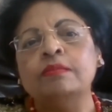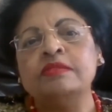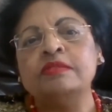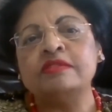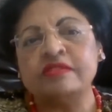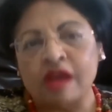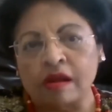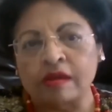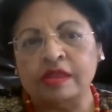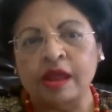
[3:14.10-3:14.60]

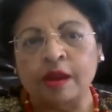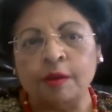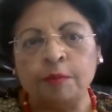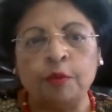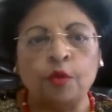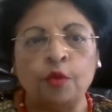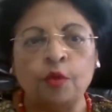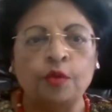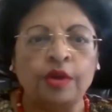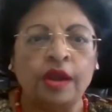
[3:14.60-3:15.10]
start their
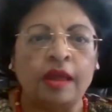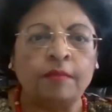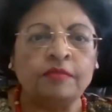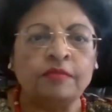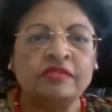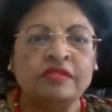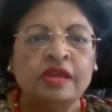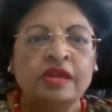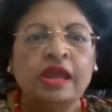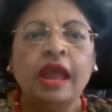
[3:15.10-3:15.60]

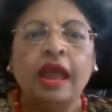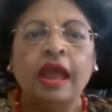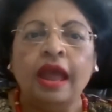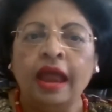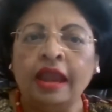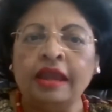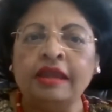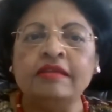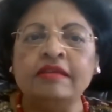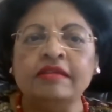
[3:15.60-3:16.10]
programs
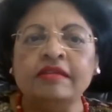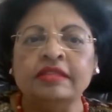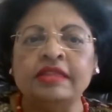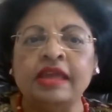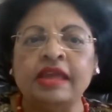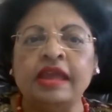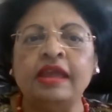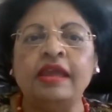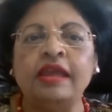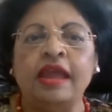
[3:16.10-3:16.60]
and
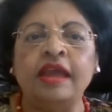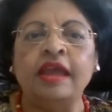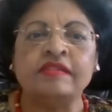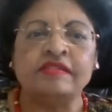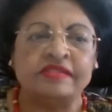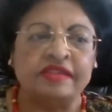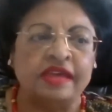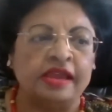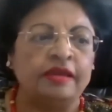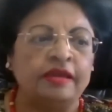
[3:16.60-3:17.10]
they
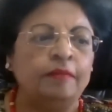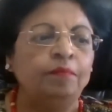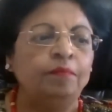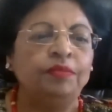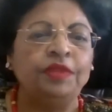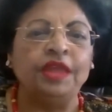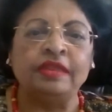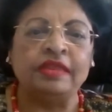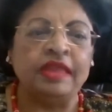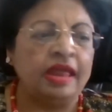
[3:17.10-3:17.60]
excel
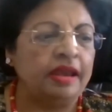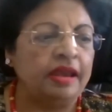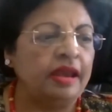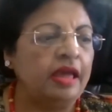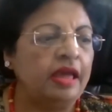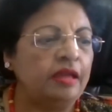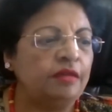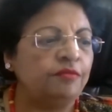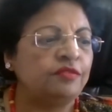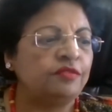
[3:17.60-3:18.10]
in their
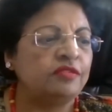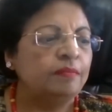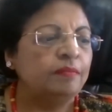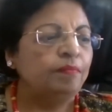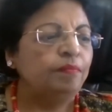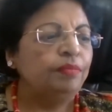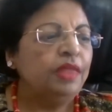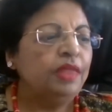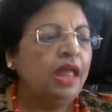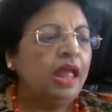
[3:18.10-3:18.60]

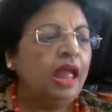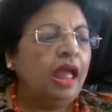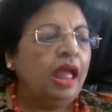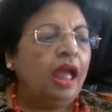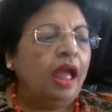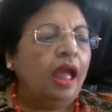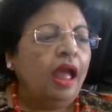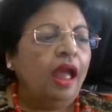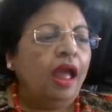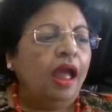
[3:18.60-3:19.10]
lives.
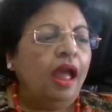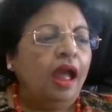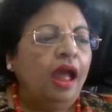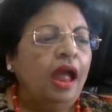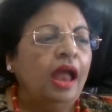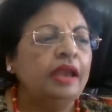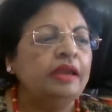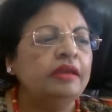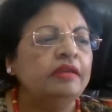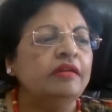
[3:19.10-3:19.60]

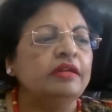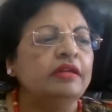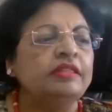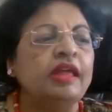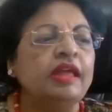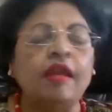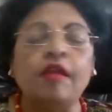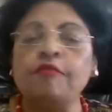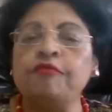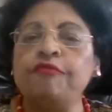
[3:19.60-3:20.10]
And
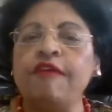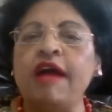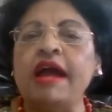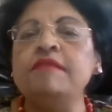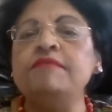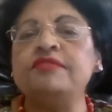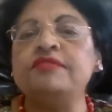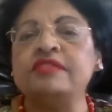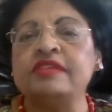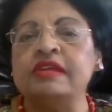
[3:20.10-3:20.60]
there are
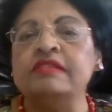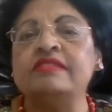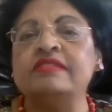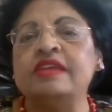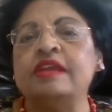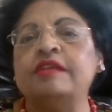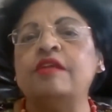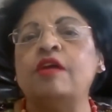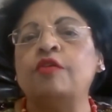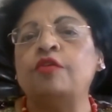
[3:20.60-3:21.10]
5 skills
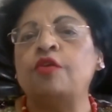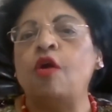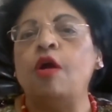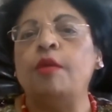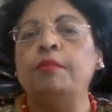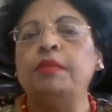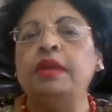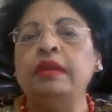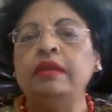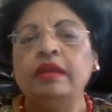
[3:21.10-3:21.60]
that are
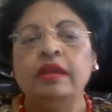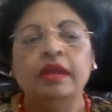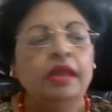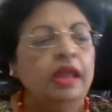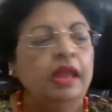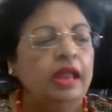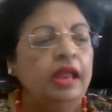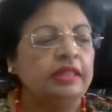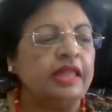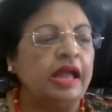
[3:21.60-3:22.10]
common.
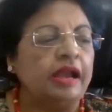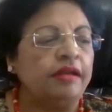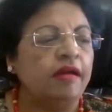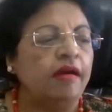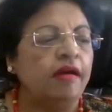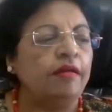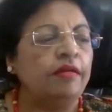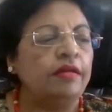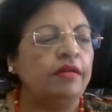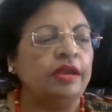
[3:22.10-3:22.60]
That
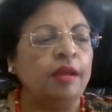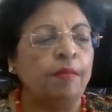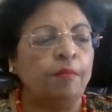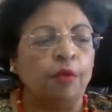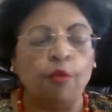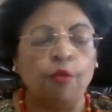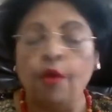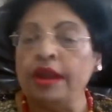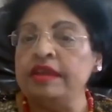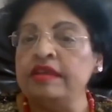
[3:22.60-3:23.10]
are,
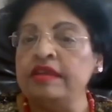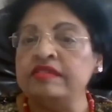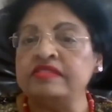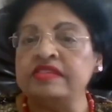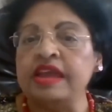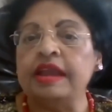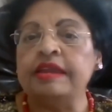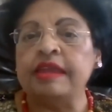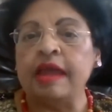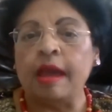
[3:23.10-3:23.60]
number 1 is
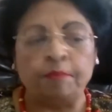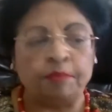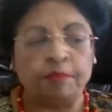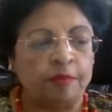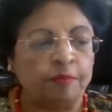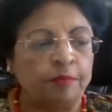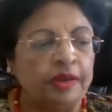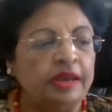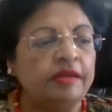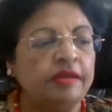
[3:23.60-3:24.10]
the
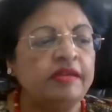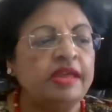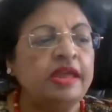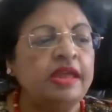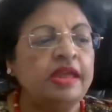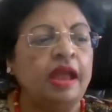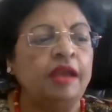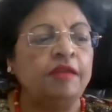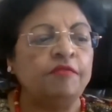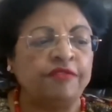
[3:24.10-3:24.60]

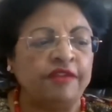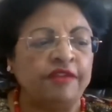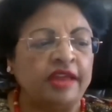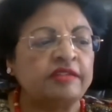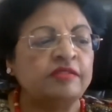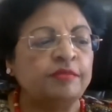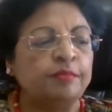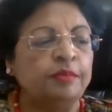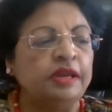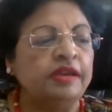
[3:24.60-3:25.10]
adaptability and
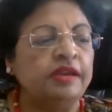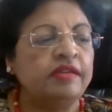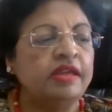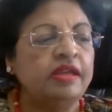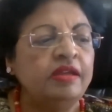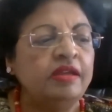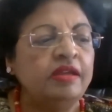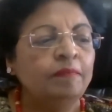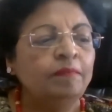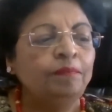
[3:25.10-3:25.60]

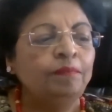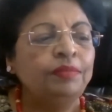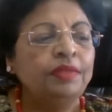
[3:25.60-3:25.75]
flexibility.